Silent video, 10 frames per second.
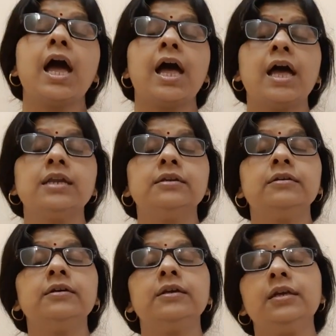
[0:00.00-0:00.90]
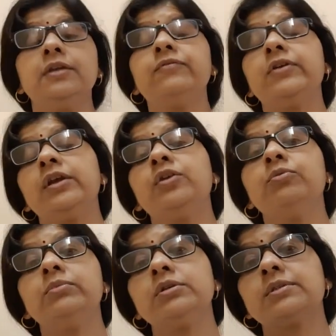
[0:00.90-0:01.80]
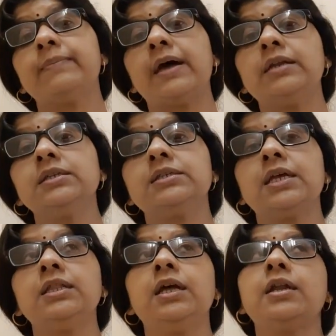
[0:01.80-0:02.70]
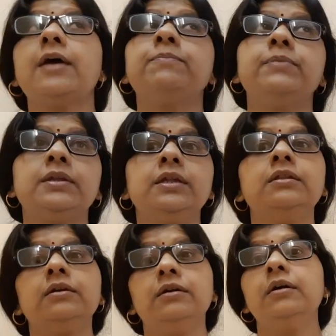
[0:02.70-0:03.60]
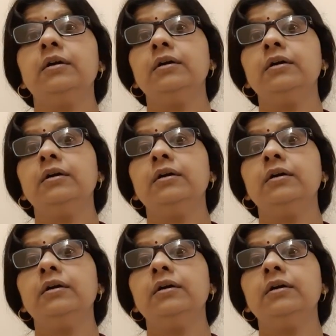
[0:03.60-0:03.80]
and in a very humorous manner he said that I pitied the